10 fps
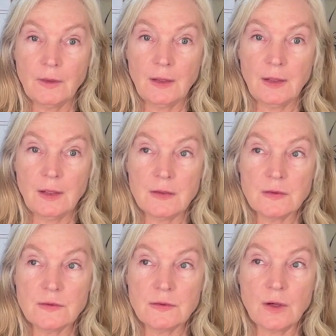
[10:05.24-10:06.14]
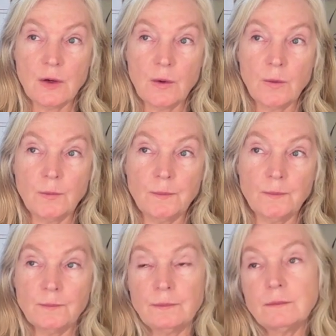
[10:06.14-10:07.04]
And so
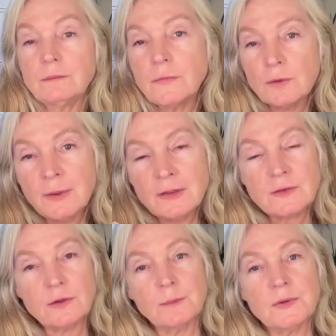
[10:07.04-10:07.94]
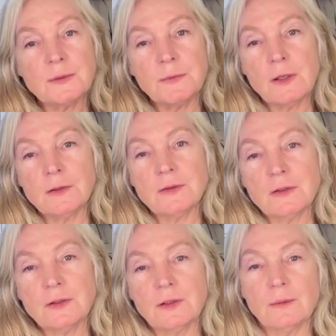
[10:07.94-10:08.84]
there might still be some
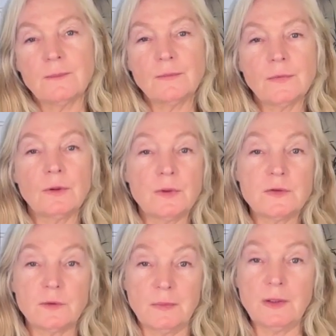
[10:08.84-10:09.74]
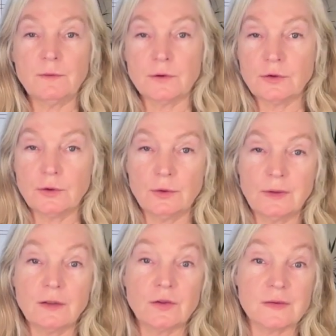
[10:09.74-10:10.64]
content here. There was for me, for sure,
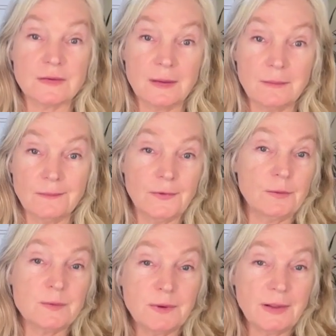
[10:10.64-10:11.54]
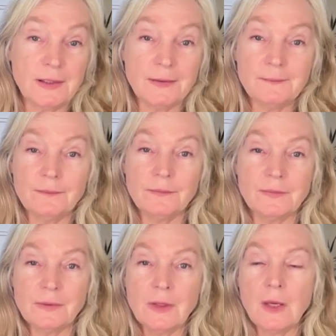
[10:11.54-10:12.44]
not just some, there was plenty.
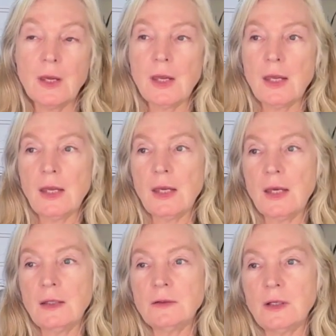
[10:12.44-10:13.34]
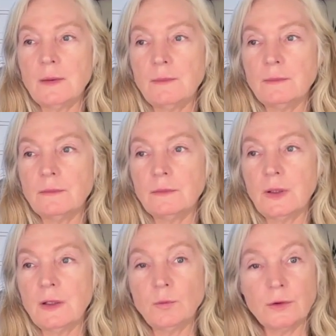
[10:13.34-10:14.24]
And
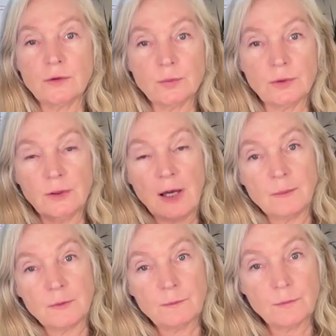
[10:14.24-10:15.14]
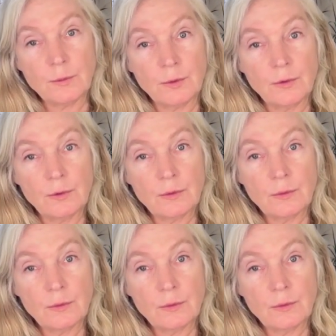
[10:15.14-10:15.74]
I had worked through a lot before